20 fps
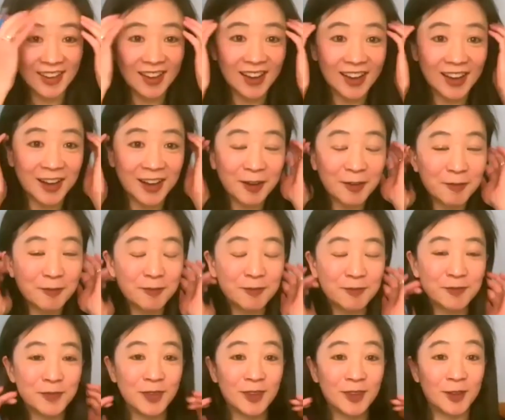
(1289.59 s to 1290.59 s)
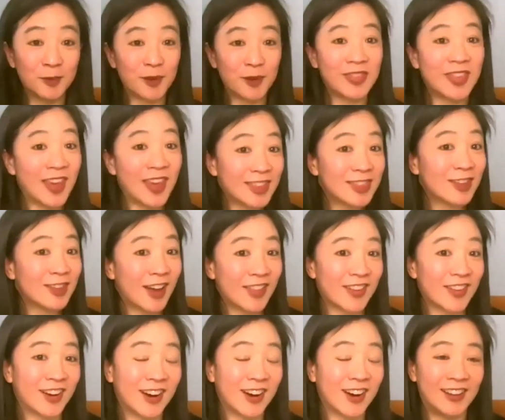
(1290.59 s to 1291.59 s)
what they thought
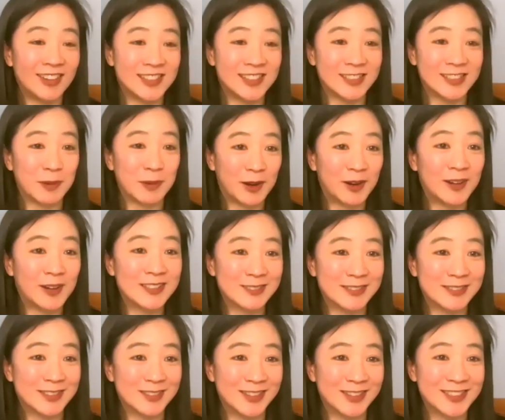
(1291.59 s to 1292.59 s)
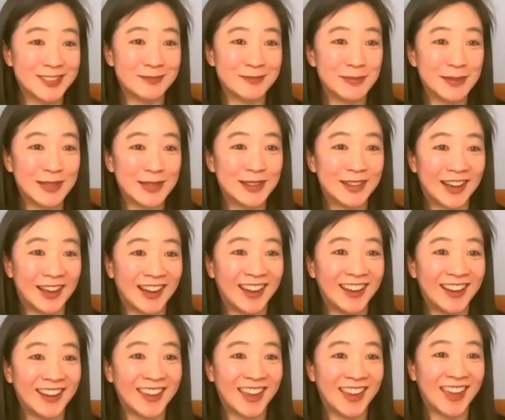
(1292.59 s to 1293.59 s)
their college experience was going to be
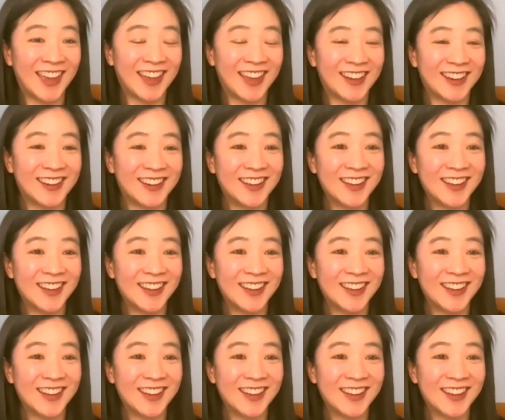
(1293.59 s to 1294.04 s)
like. And